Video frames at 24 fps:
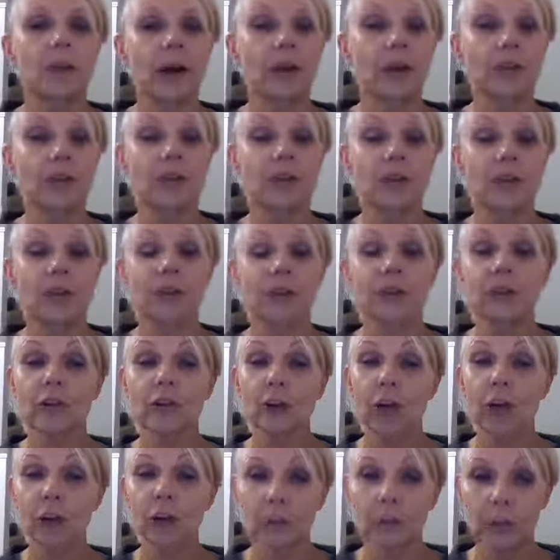whereas the
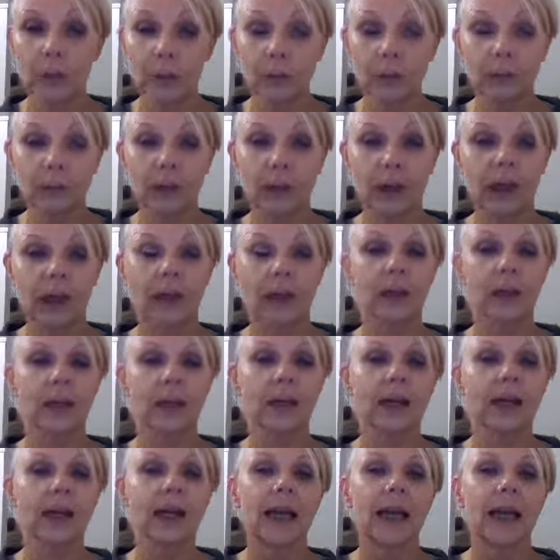slow movement